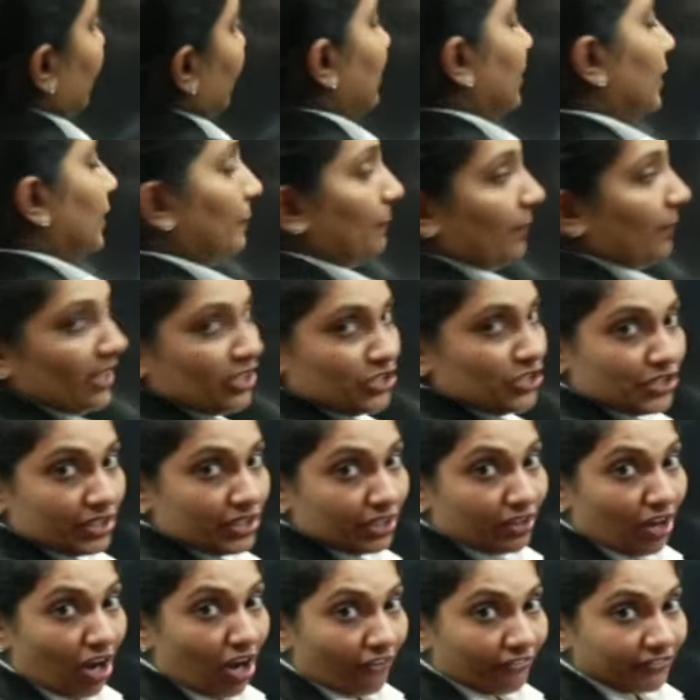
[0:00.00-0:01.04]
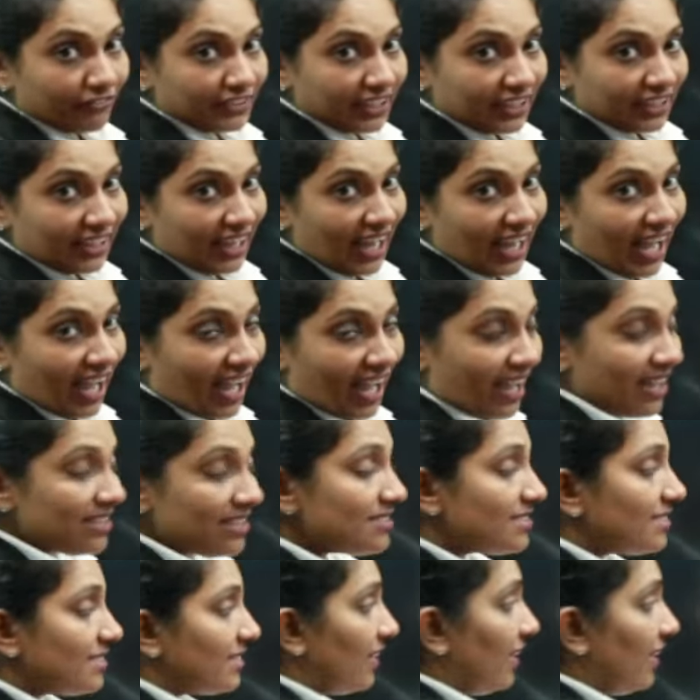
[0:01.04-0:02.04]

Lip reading: the pressure of the gas